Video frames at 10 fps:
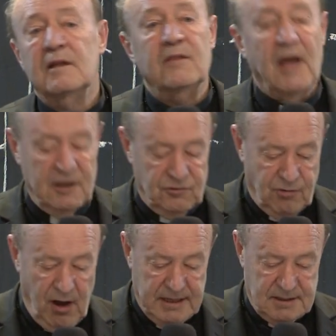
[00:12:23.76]
that is
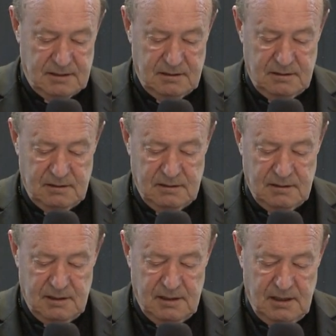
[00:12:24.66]
right.
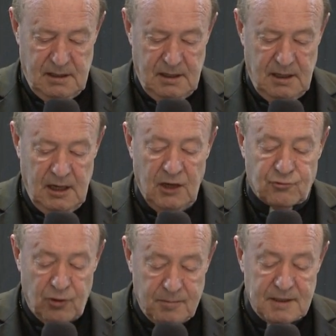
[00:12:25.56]
Here
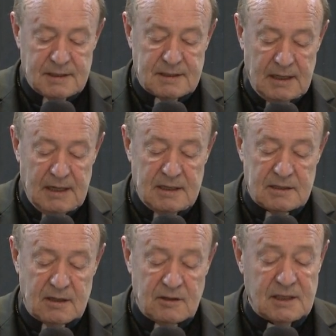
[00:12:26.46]
Truman
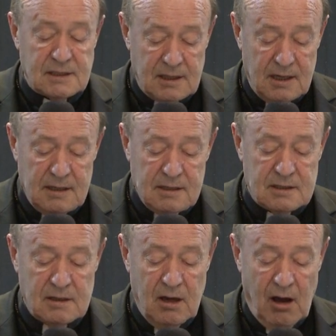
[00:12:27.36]
sees the seeds